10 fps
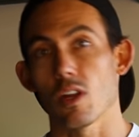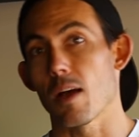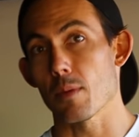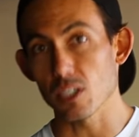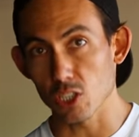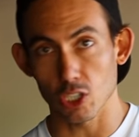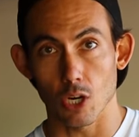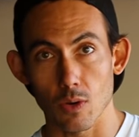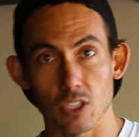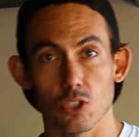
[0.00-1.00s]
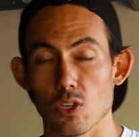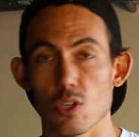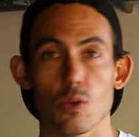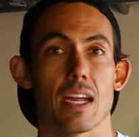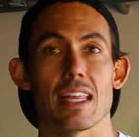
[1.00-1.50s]
I'm going to show it to
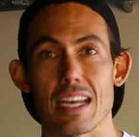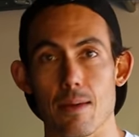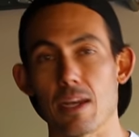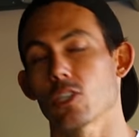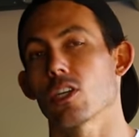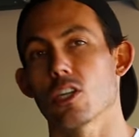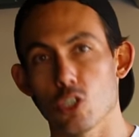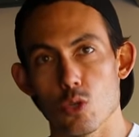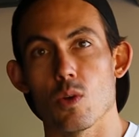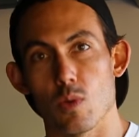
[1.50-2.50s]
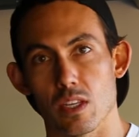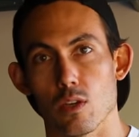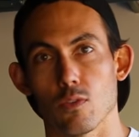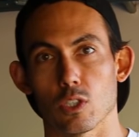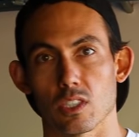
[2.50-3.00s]
you, and then I'm actually going to do it with
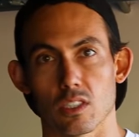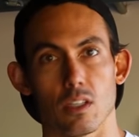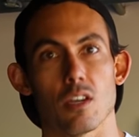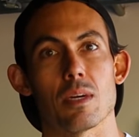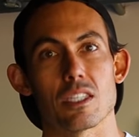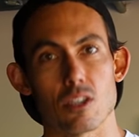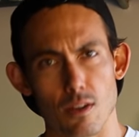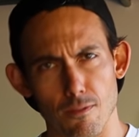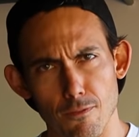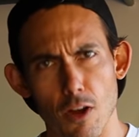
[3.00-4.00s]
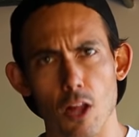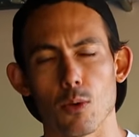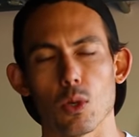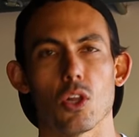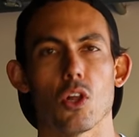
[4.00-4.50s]
you for just a little bit so you can follow